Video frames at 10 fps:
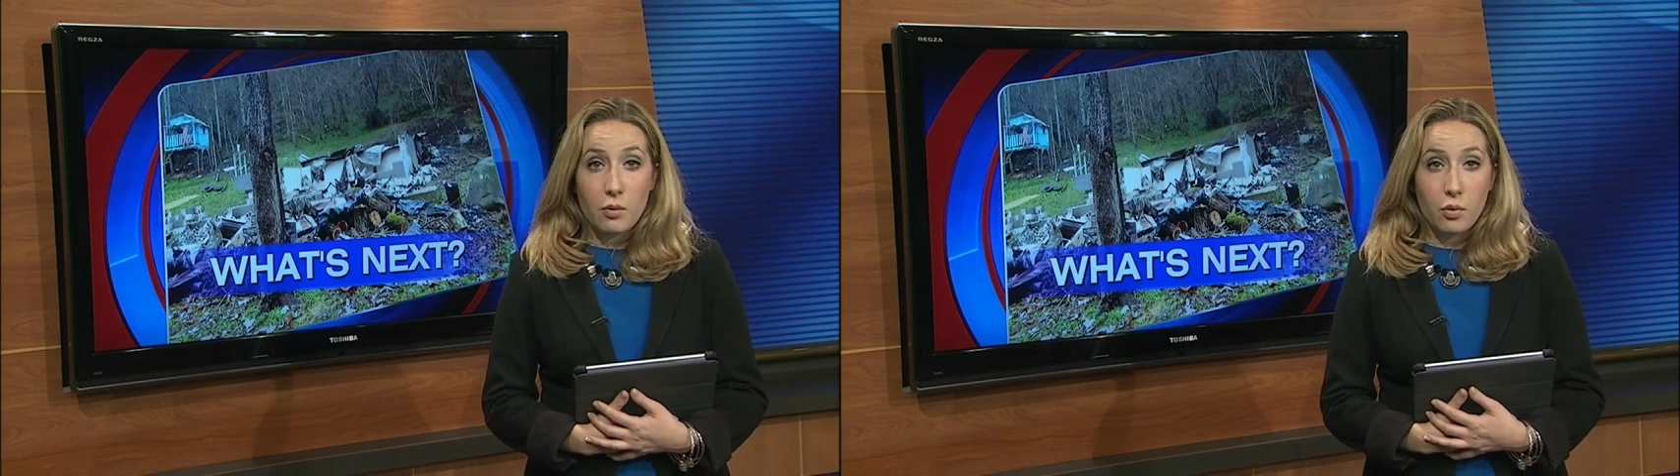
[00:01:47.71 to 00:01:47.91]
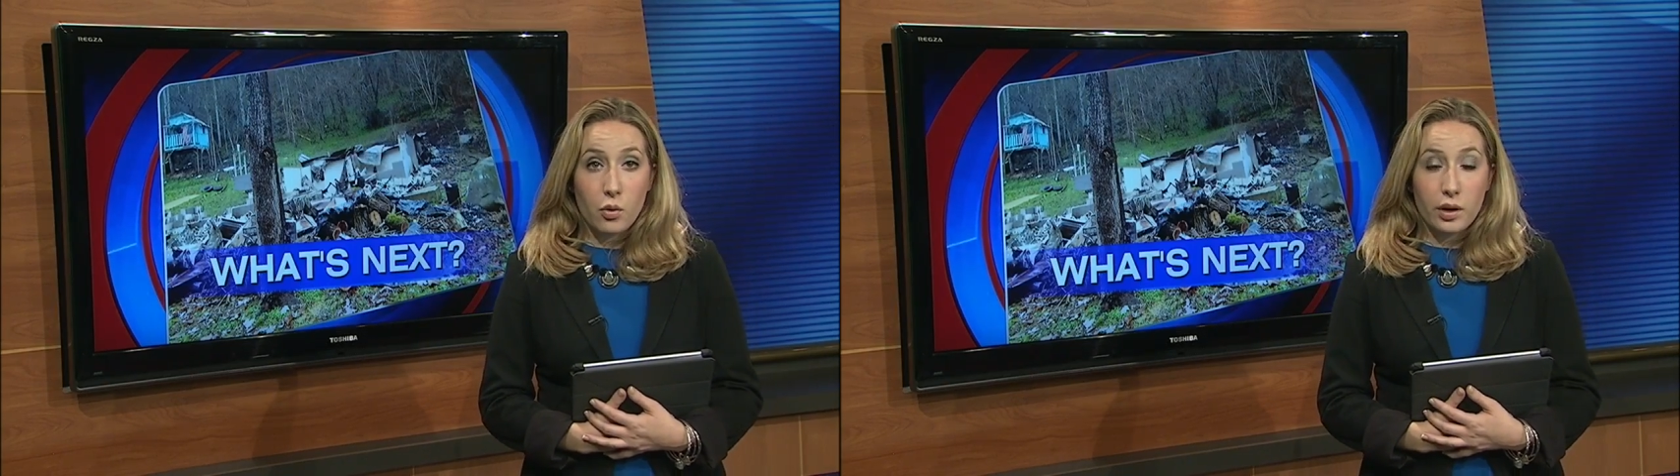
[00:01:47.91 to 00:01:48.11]

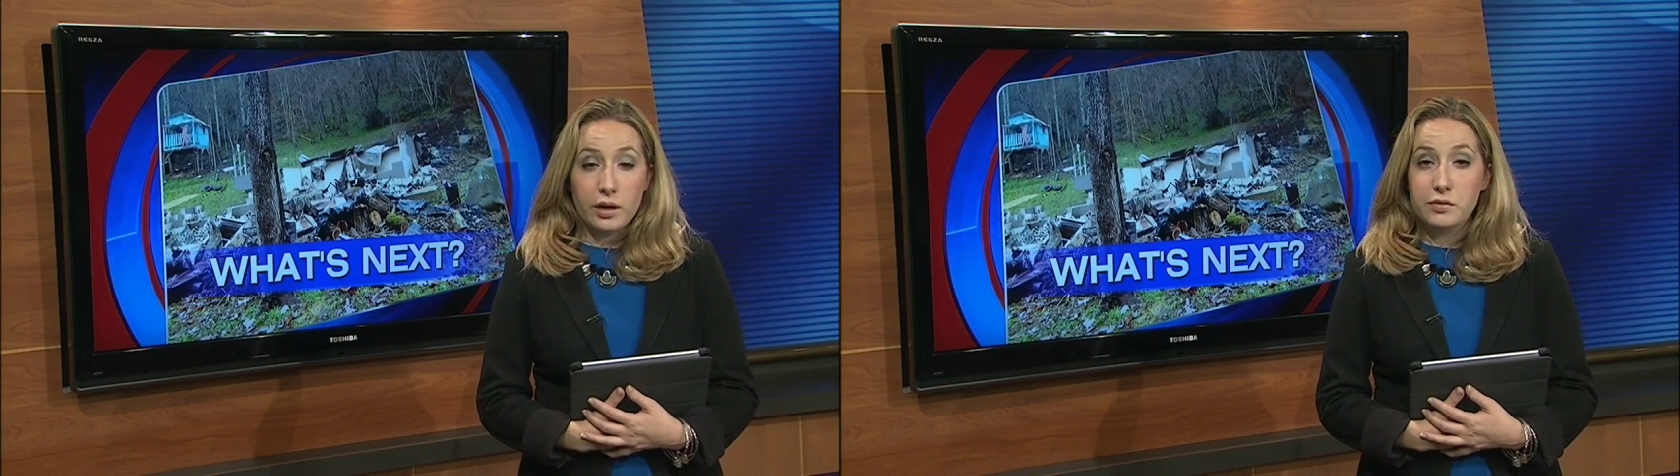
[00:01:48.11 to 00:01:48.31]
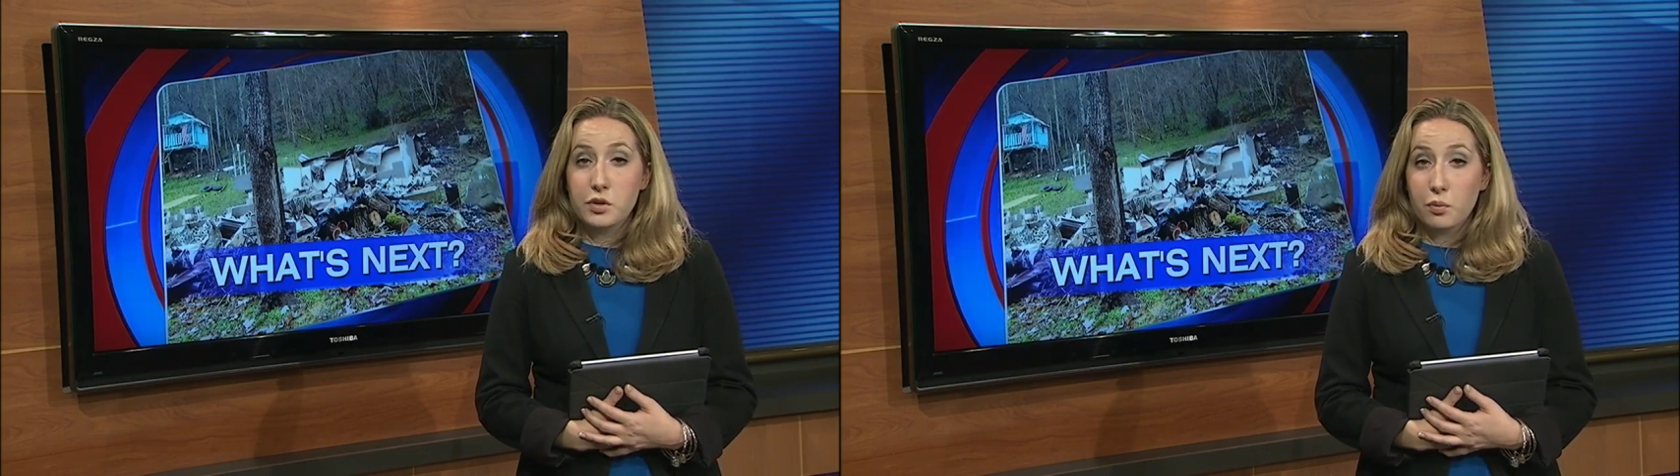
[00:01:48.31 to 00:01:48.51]

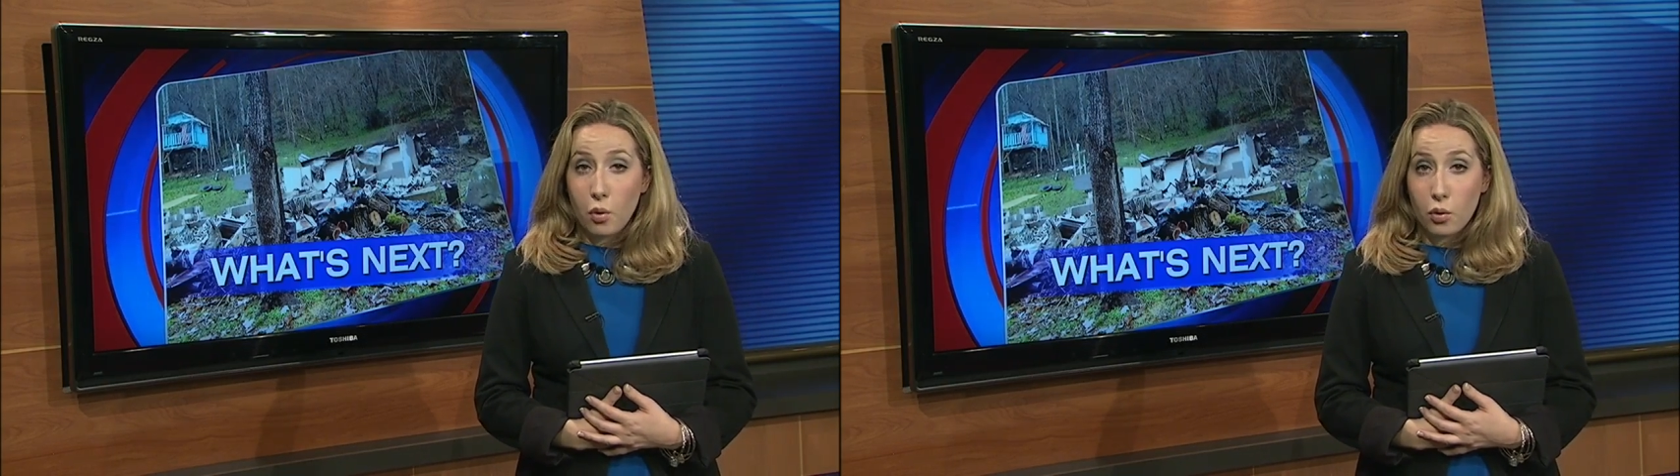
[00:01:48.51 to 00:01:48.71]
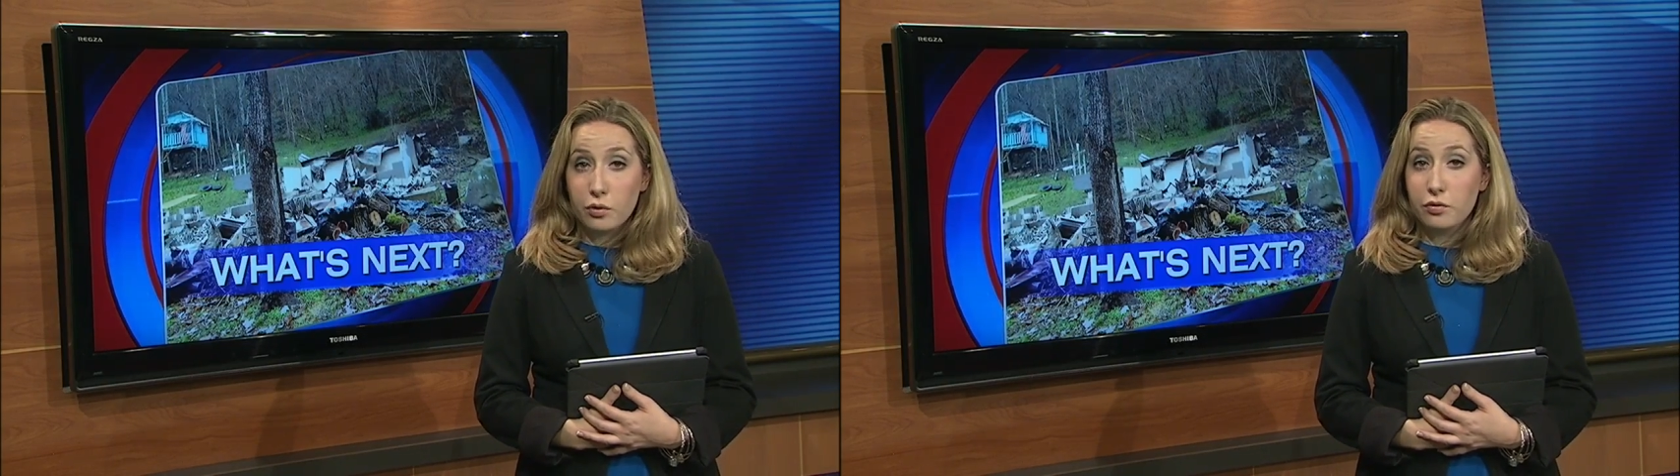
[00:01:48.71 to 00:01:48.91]
outpouring of
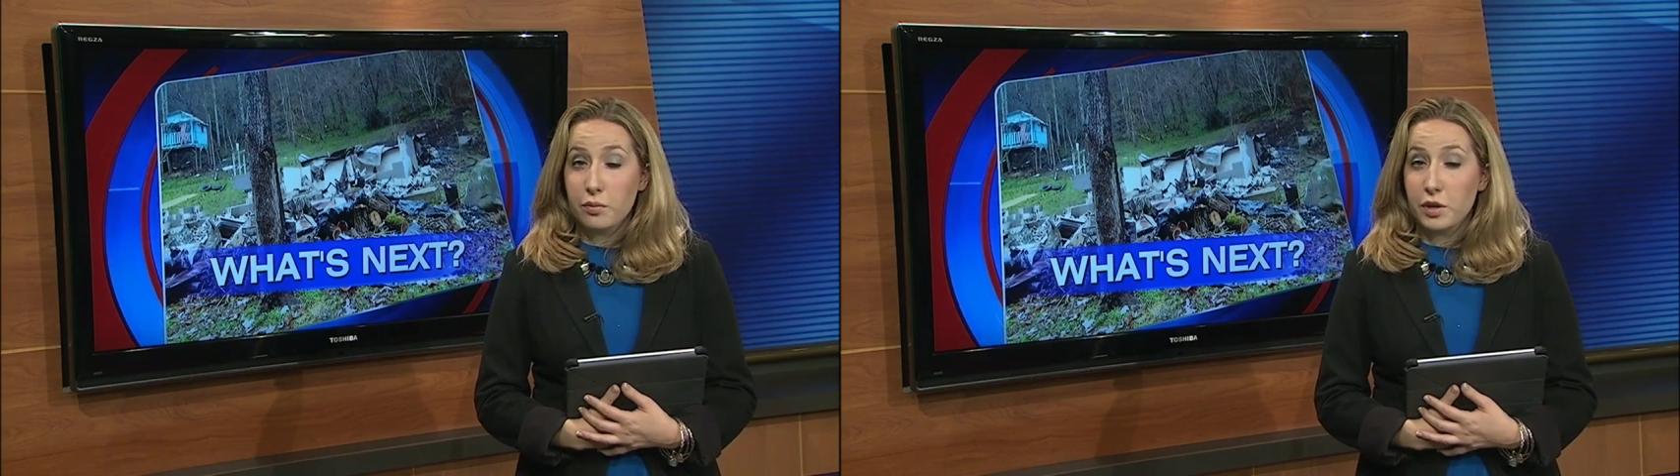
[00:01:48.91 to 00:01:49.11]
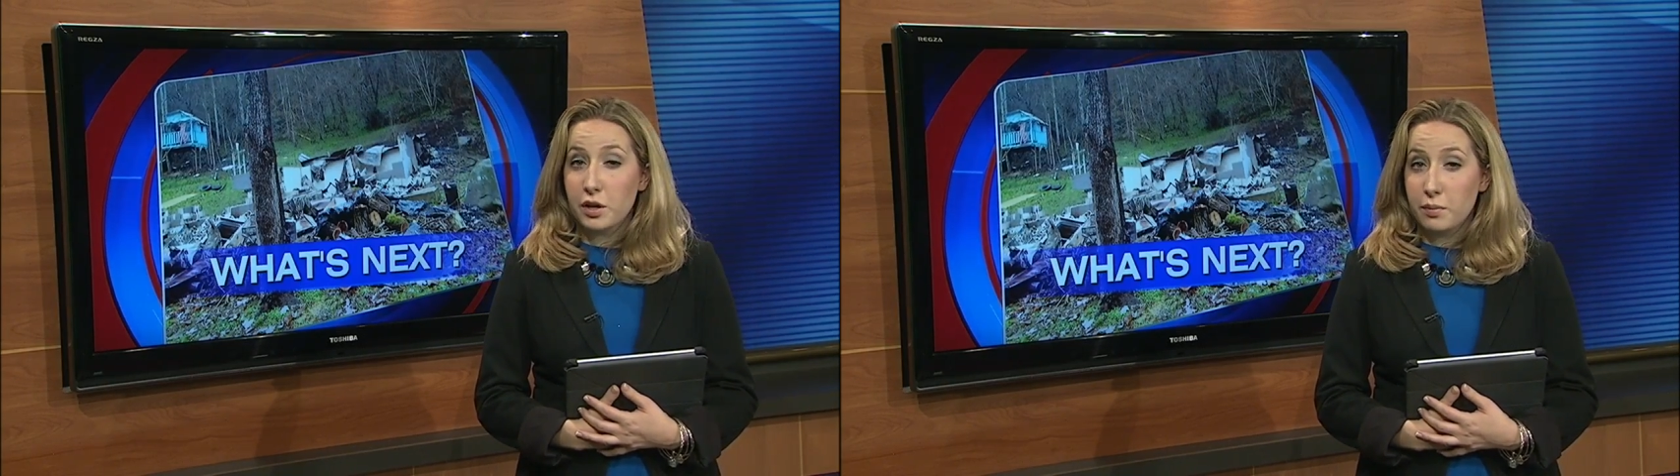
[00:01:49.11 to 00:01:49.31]
support
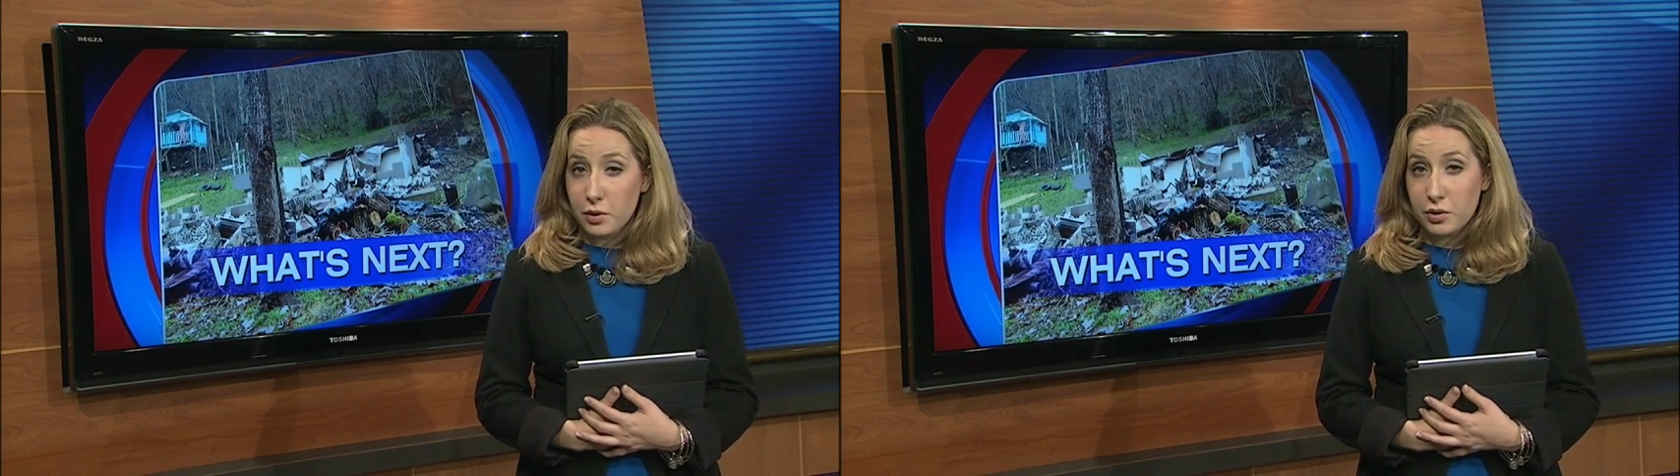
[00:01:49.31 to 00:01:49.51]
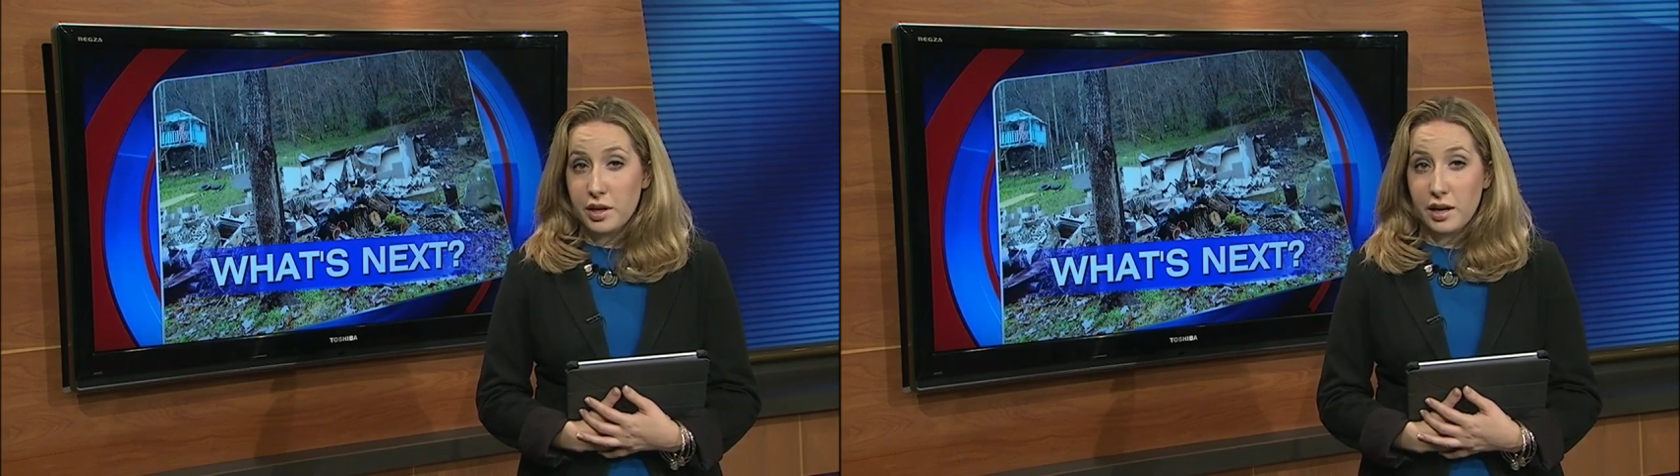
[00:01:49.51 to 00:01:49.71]
from the
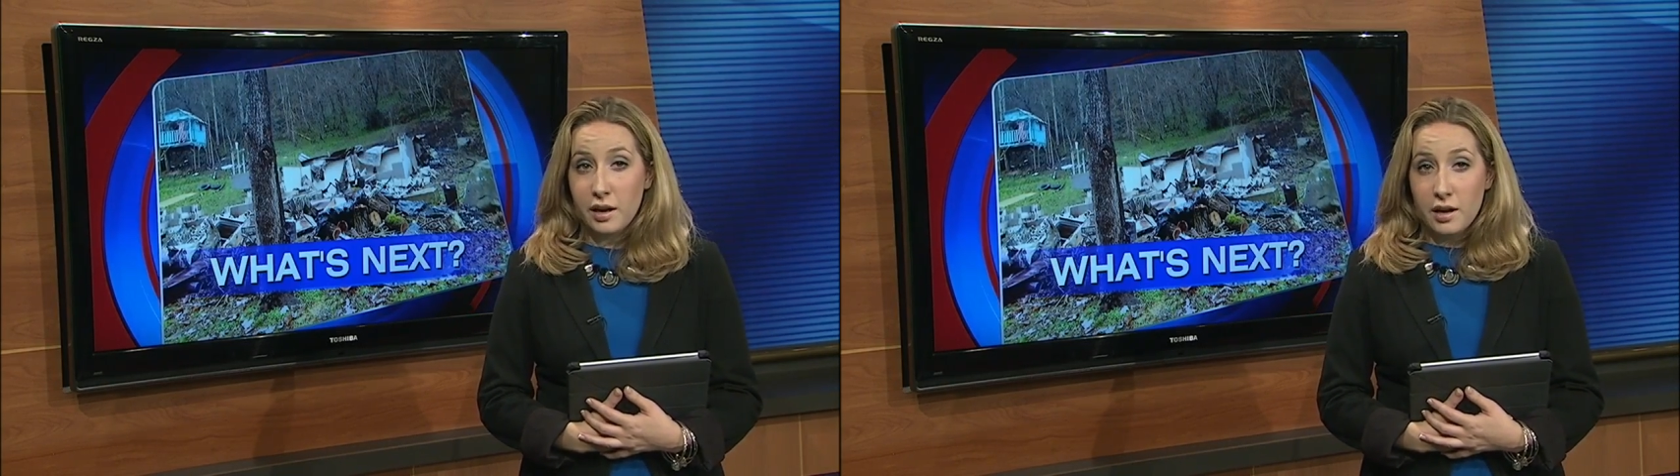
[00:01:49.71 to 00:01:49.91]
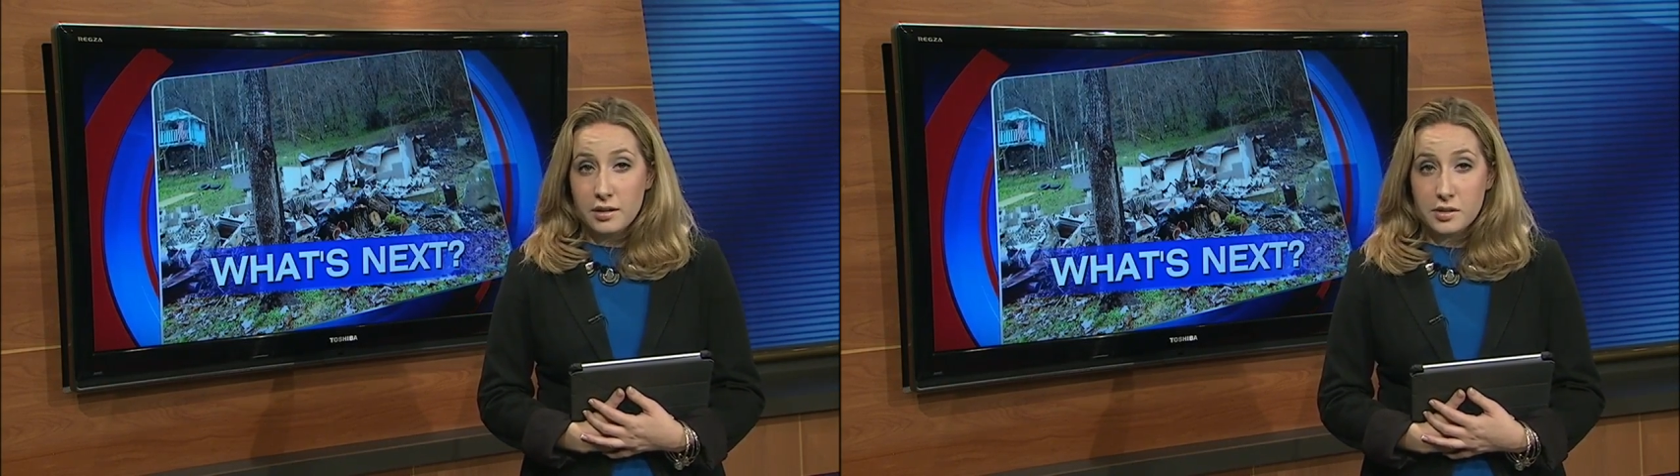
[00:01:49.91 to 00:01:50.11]
community.